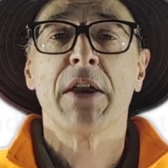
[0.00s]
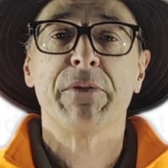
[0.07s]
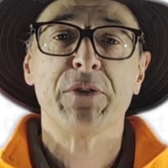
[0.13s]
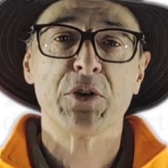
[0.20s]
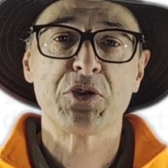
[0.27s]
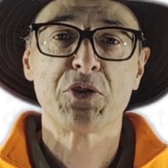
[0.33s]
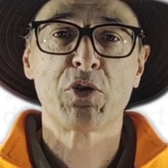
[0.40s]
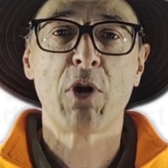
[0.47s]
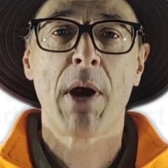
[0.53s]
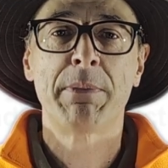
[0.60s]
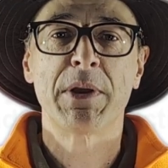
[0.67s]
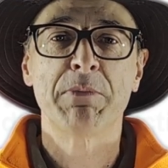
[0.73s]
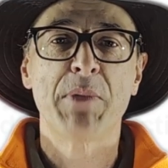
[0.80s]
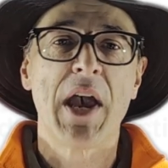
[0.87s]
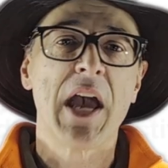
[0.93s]
If you're
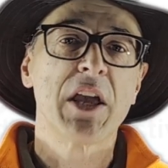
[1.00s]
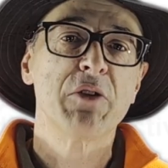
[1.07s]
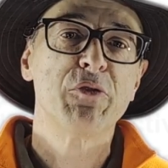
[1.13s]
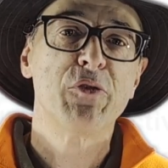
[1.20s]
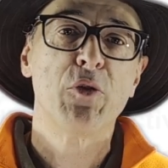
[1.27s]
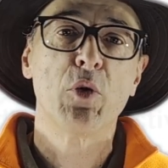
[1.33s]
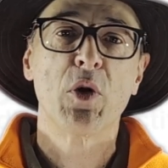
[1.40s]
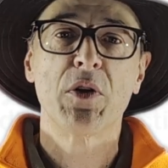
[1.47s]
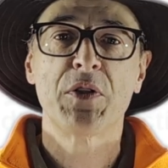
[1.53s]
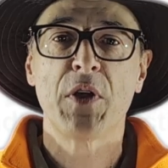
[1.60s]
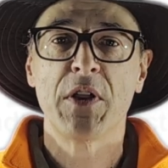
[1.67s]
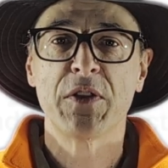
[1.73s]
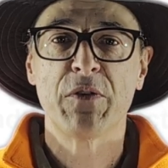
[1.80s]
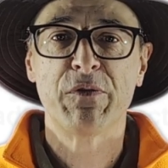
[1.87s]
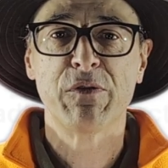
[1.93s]
scrubbing back and
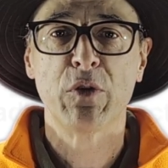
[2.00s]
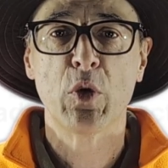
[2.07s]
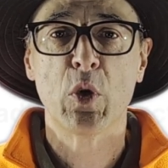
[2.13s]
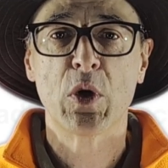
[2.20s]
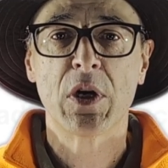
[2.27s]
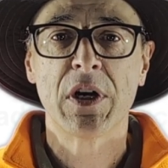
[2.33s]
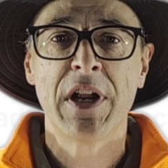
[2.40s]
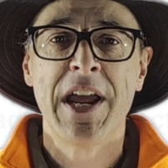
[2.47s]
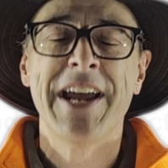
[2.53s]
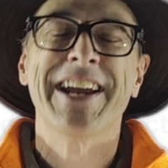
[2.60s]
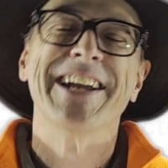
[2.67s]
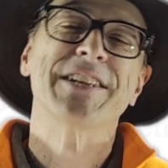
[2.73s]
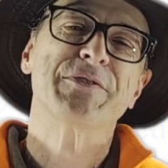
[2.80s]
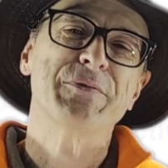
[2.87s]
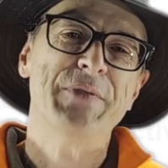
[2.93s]
forth on the floor,
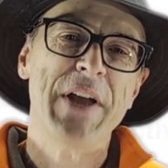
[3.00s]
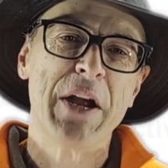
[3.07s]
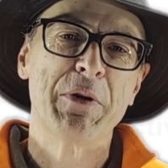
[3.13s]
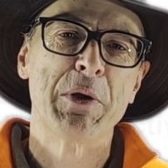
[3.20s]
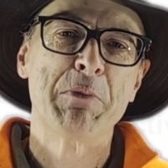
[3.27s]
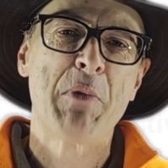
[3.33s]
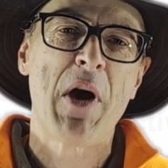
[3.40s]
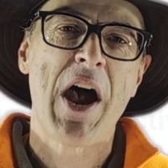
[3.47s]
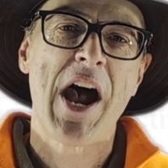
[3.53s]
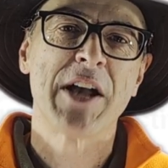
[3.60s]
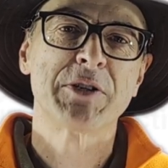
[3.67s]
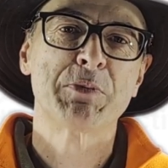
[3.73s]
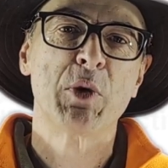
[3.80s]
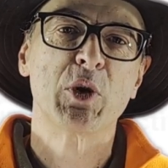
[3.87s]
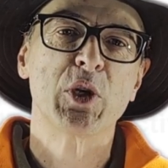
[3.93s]
it's very
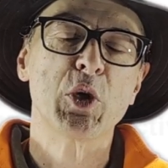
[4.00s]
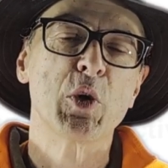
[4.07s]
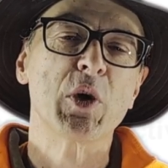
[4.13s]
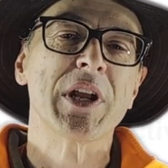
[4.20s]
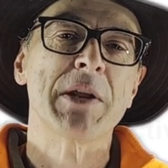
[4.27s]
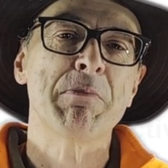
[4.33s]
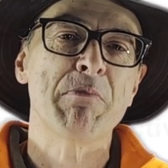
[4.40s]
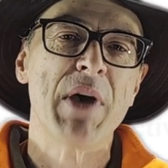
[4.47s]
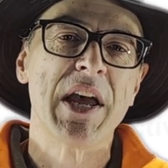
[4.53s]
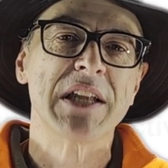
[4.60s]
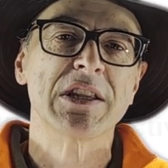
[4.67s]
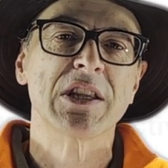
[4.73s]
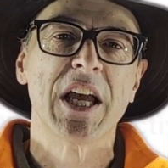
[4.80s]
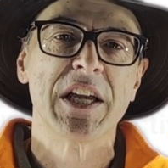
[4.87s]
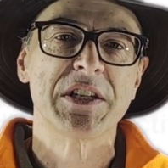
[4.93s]
possible you could
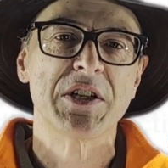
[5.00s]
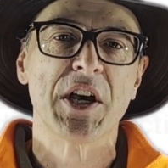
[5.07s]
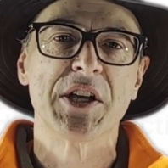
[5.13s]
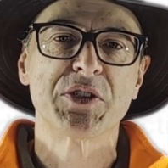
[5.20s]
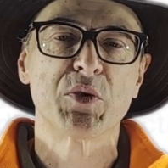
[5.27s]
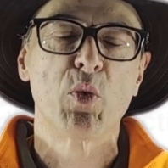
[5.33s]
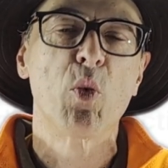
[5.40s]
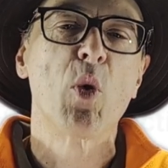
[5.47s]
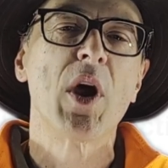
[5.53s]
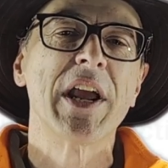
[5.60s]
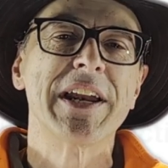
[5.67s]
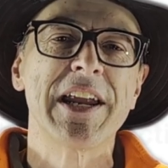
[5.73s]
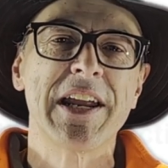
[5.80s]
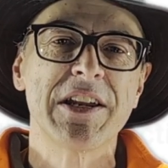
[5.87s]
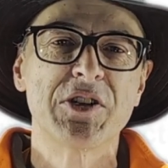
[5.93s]
embed lead dust
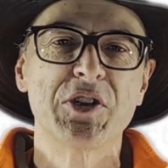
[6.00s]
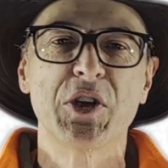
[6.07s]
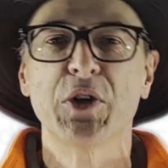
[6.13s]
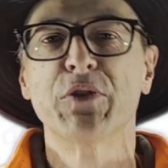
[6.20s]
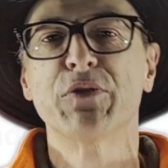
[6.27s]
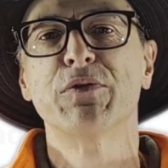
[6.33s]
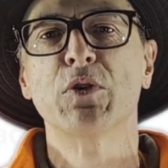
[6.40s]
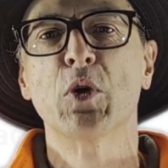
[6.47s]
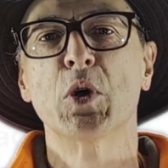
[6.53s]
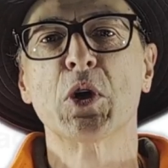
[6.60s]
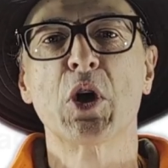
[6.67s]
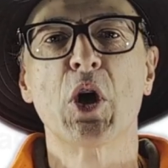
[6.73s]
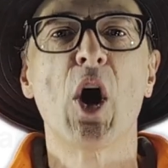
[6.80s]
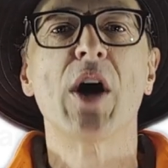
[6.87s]
right into your floor,